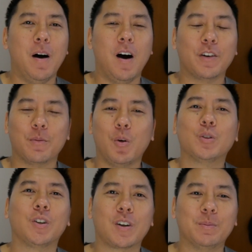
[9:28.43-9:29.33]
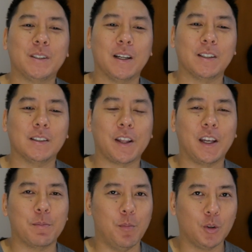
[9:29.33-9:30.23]
under most circumstances, I
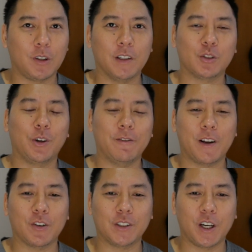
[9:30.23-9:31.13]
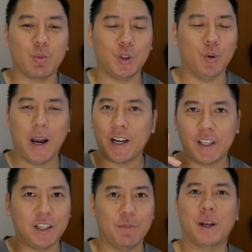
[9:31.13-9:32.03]
think most of the street vendors here would do
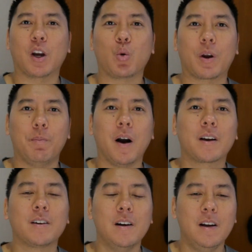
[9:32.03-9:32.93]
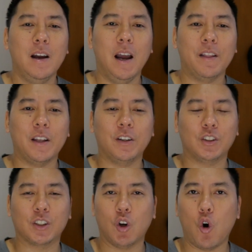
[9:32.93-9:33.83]
anything to make a quick buck and then
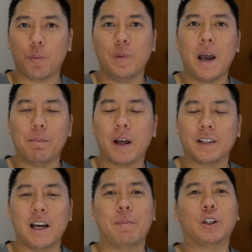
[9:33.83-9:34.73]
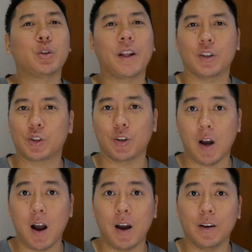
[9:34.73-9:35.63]
just hope that by the time I try the shirt
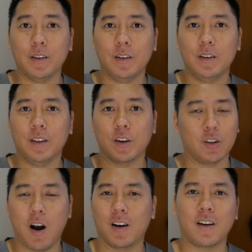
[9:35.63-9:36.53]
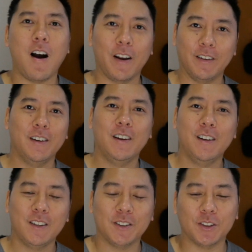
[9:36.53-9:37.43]
on, they're long gone.
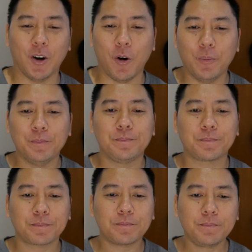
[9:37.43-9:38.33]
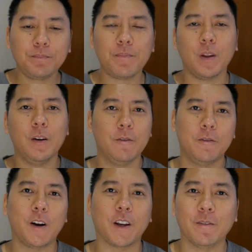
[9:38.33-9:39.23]
So,
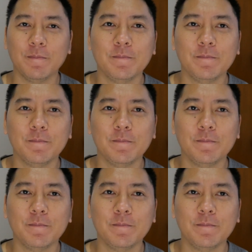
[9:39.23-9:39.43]
funny.